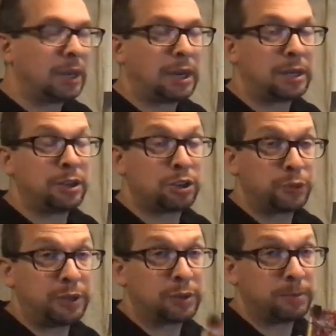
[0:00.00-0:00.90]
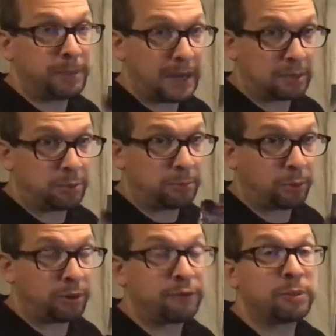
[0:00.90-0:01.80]
Arduino compatible
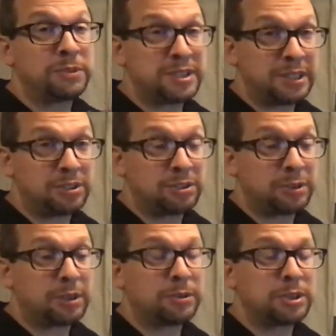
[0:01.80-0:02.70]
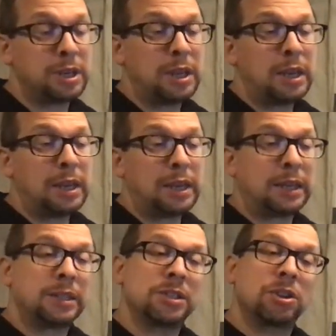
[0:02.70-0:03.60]
board from Seeed Studios.
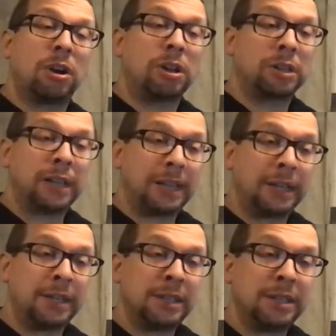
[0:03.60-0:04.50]
It's called a